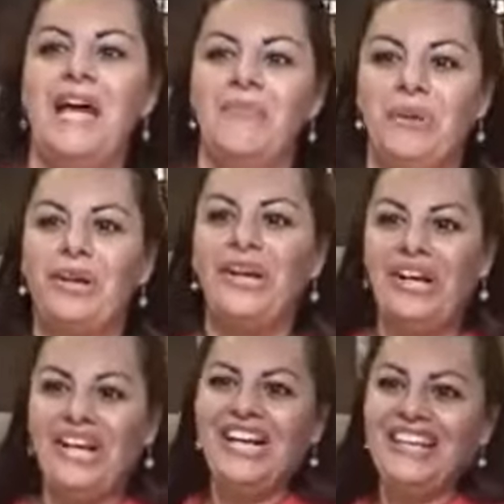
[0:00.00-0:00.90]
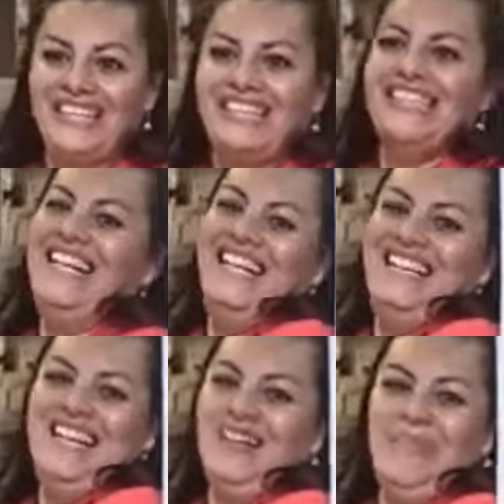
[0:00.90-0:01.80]
cheeseburgers, does he?
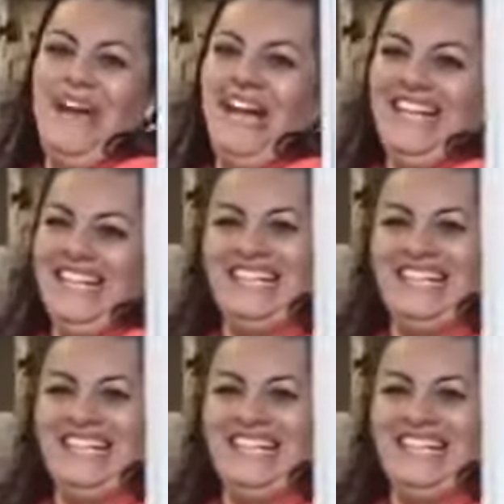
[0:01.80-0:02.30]
they don't mind.